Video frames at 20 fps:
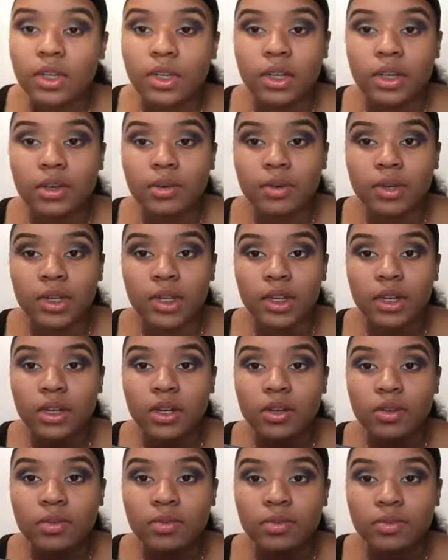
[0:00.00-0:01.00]
there we
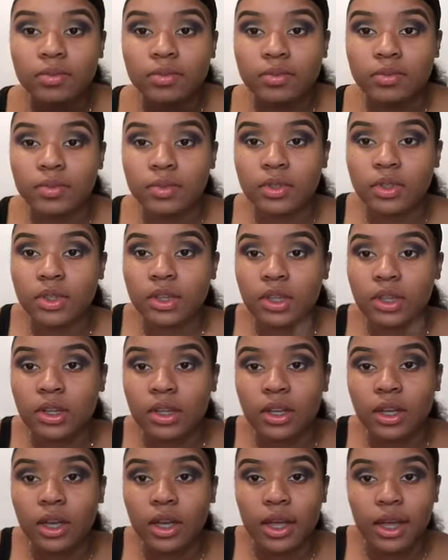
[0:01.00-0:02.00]
go
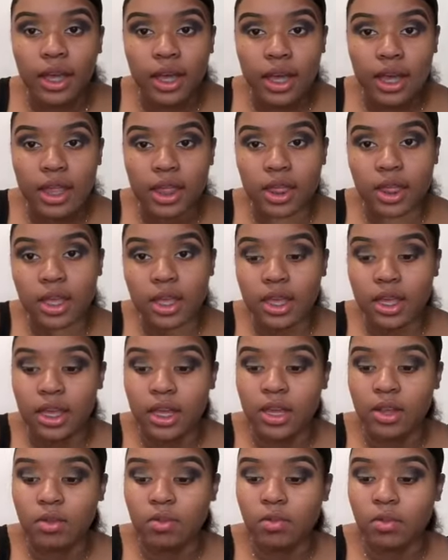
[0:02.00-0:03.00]
and
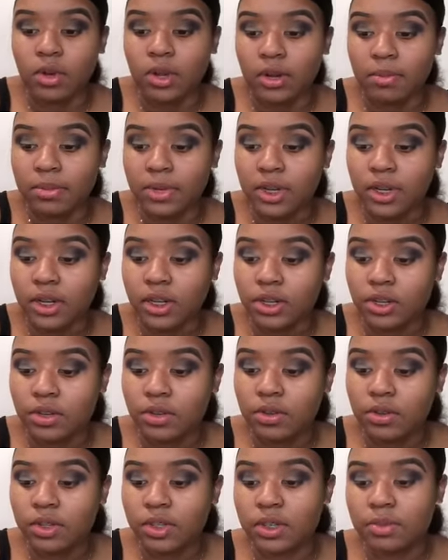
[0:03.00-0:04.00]
then what I'm going to do
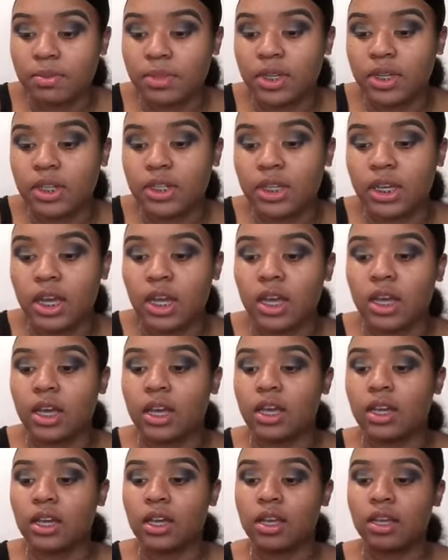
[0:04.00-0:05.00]
is I'm going to
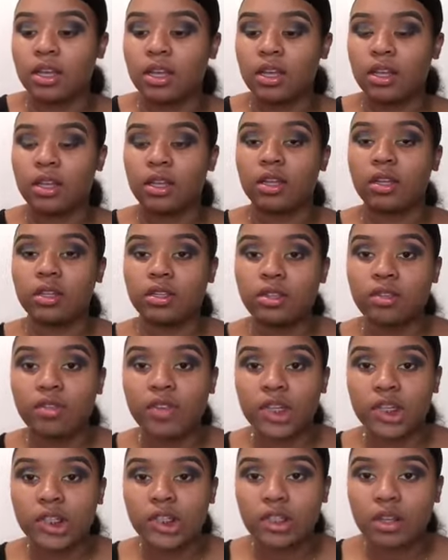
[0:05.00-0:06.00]
take, to
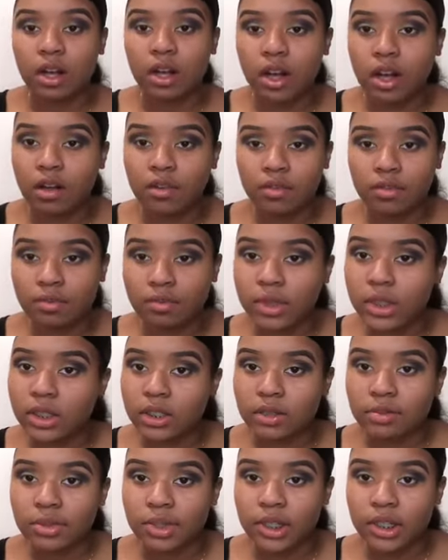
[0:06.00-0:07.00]
finish it off, because
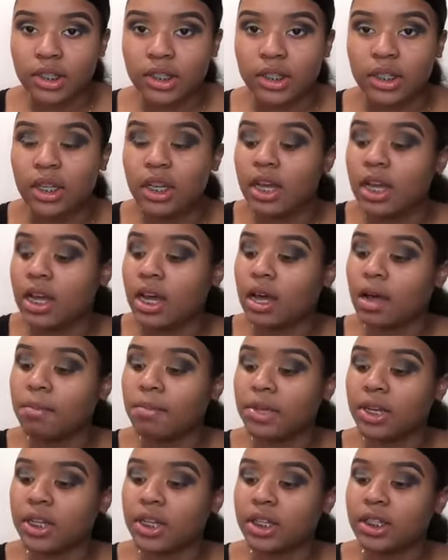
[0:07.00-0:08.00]
it's pretty easy,
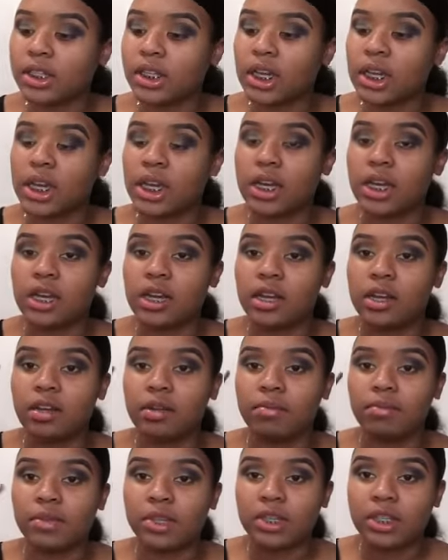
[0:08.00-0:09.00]
I'm going to take
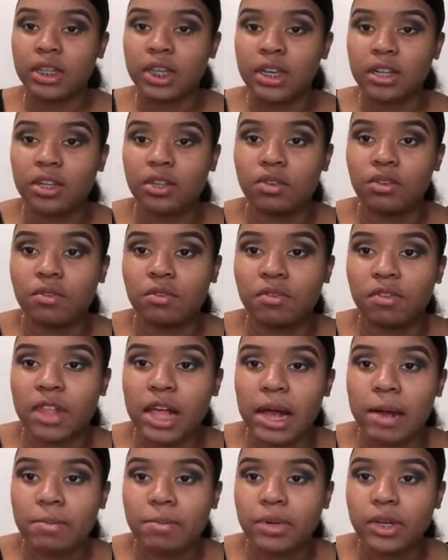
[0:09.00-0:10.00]
um, this like little
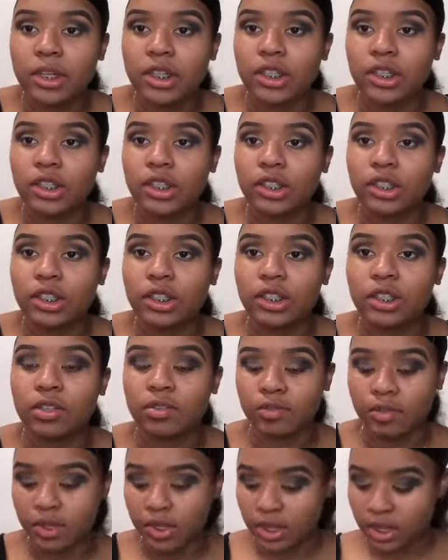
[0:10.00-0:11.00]
flat brush
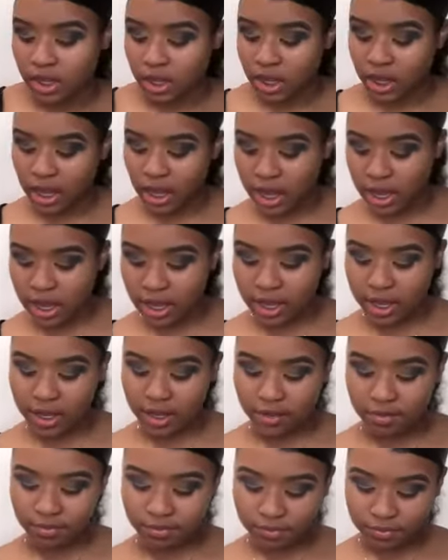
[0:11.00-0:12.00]

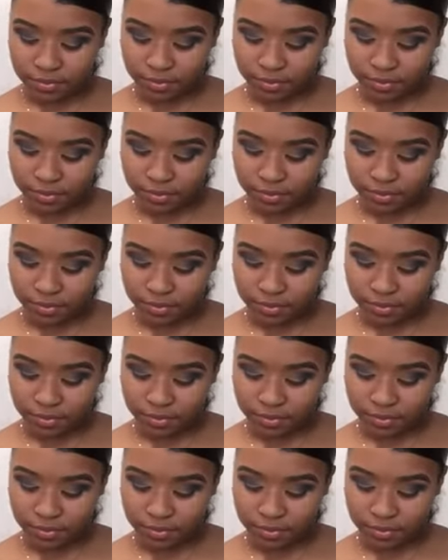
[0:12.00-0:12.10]
and